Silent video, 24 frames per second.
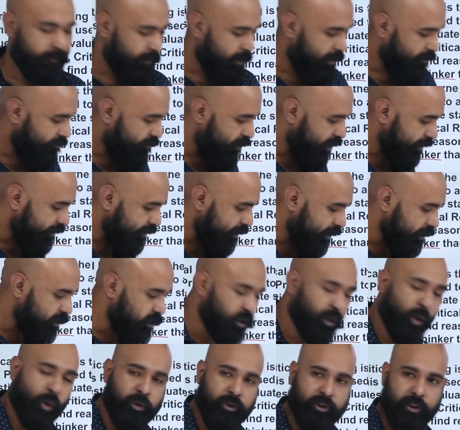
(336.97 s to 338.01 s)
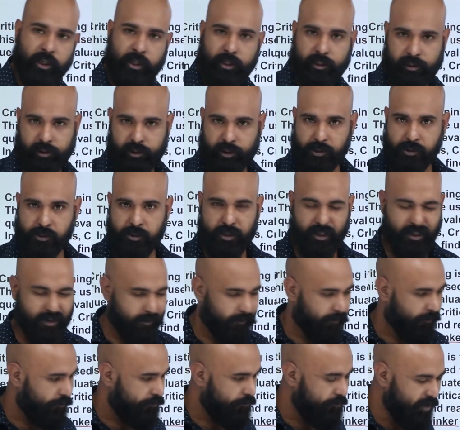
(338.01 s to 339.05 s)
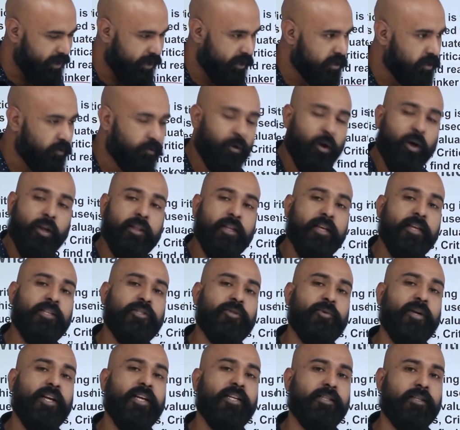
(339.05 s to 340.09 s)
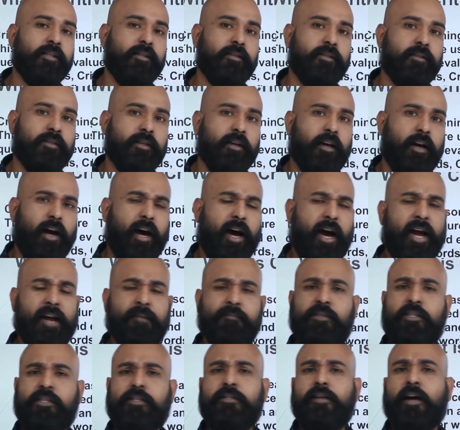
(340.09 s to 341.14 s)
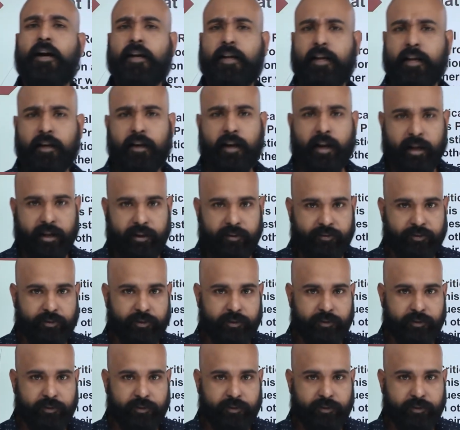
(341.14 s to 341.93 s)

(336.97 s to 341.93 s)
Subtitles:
I'm facing social issues. Because of all these reasons, I am stuck in life.